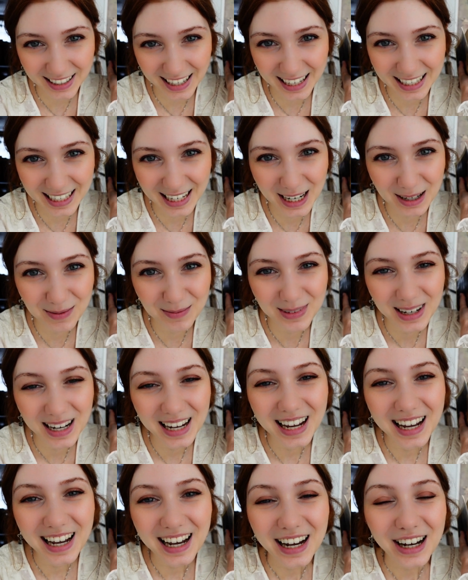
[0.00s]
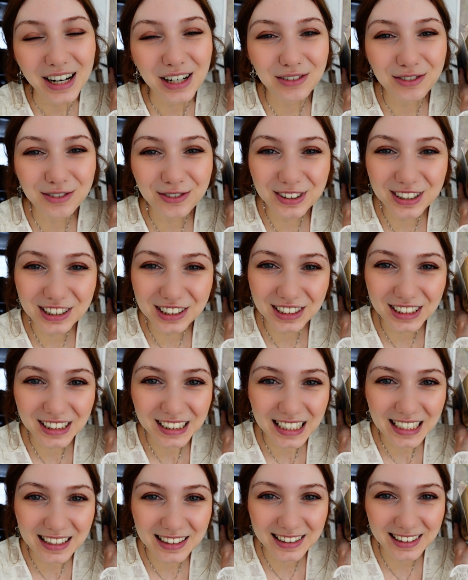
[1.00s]
And I'm
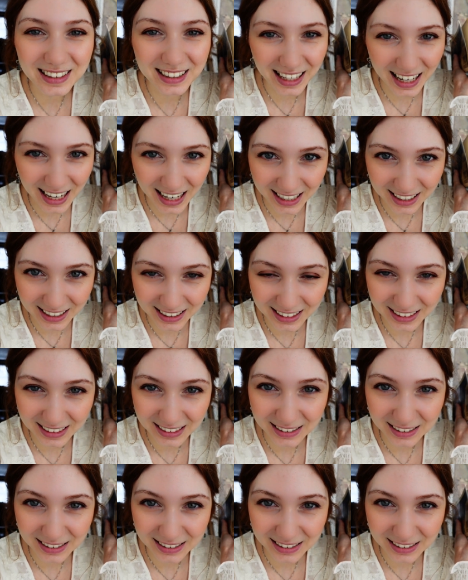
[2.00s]
officially scared